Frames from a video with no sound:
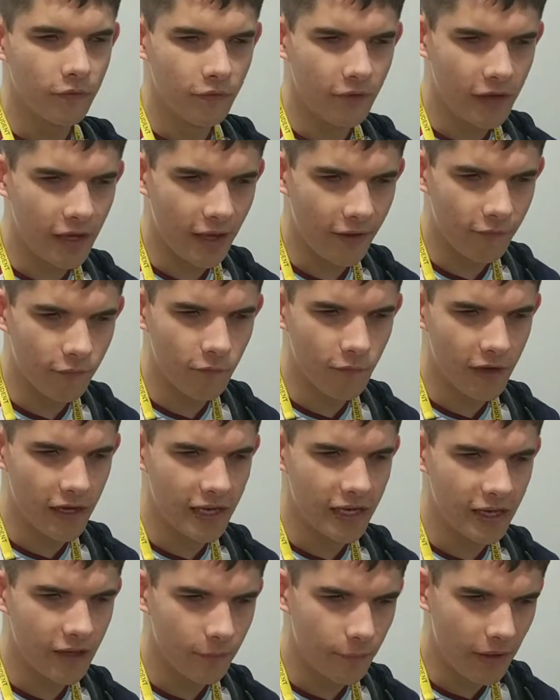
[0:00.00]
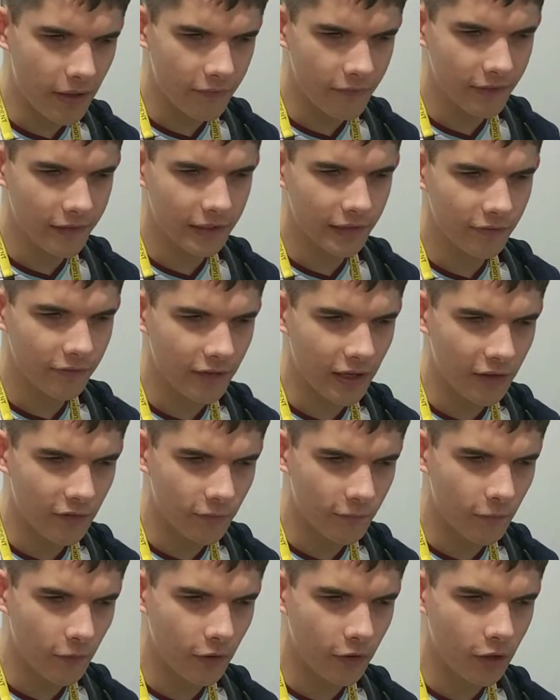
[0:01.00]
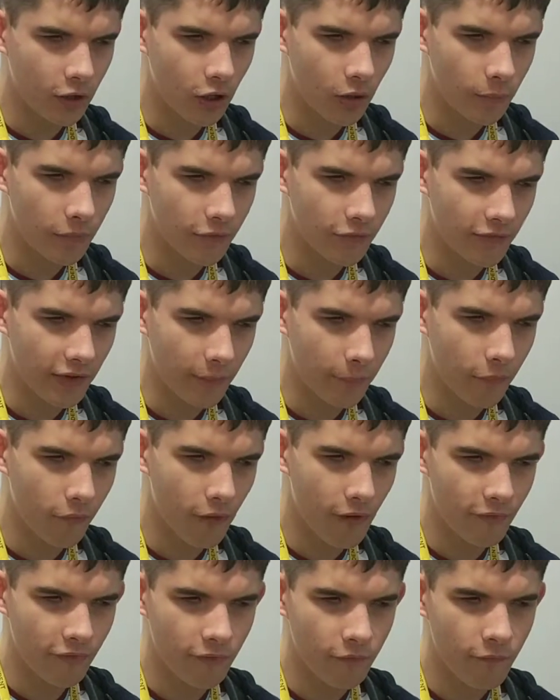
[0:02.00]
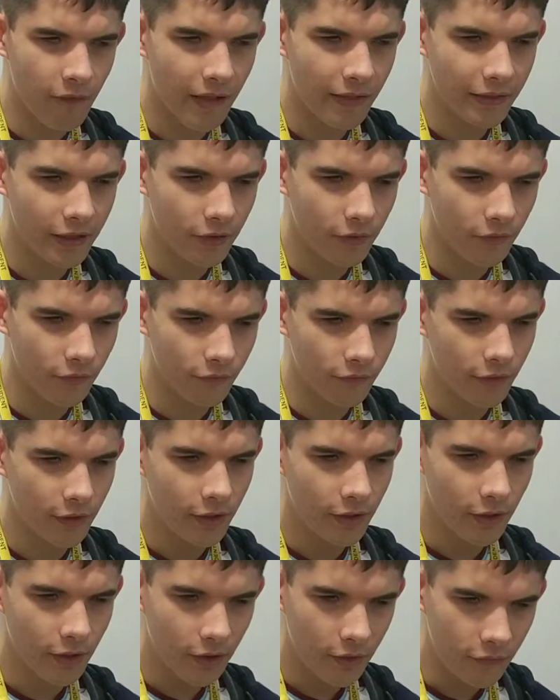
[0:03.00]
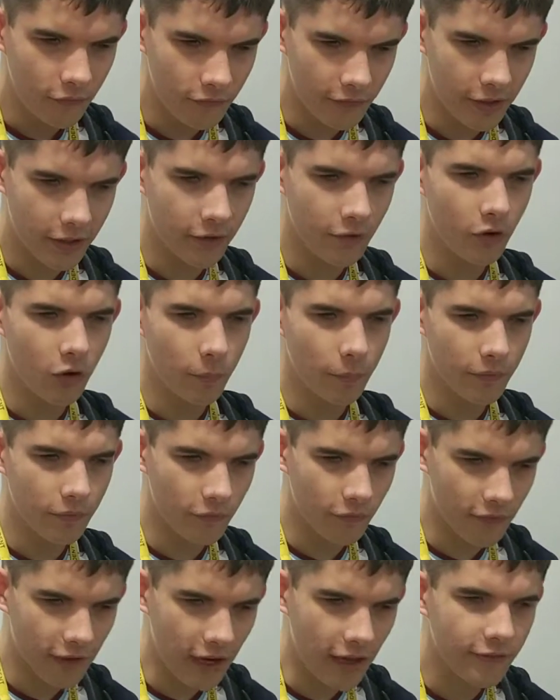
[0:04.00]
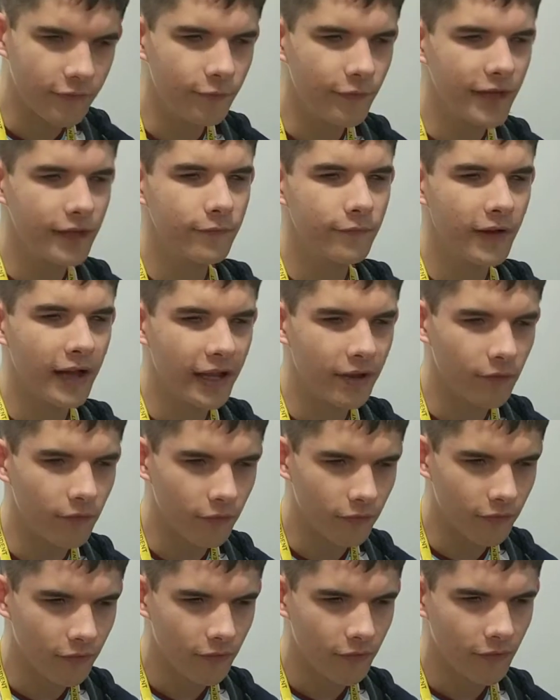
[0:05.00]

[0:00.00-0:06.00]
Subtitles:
CSV basically stands for comma separated values, so you can open CSV files.